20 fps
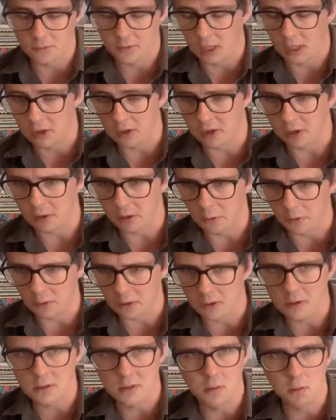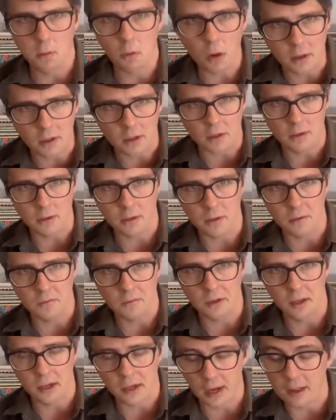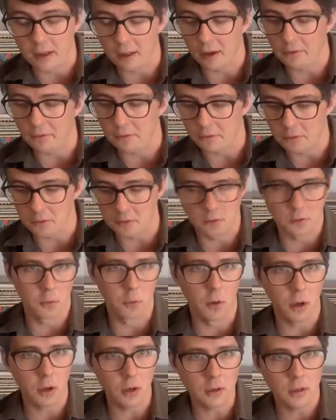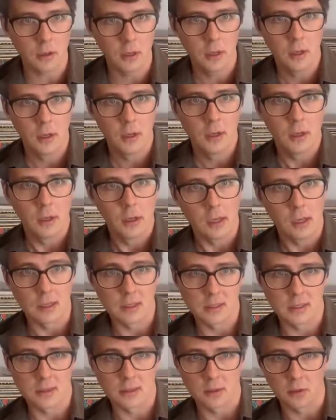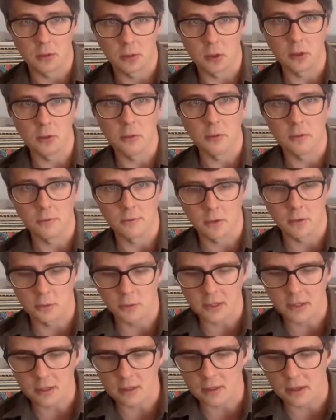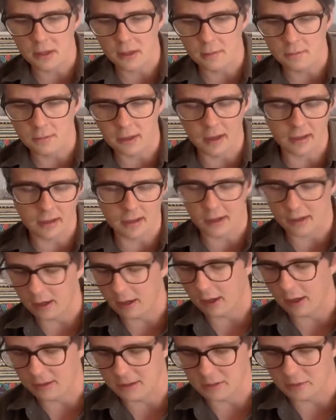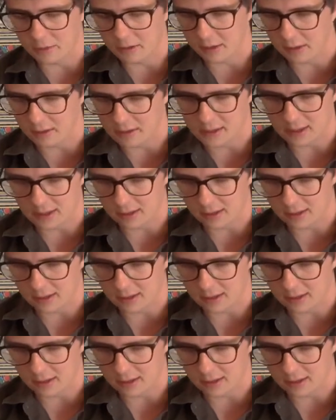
continuing, is walking. And like I love to walk; it's good for me. And um and like that's why it's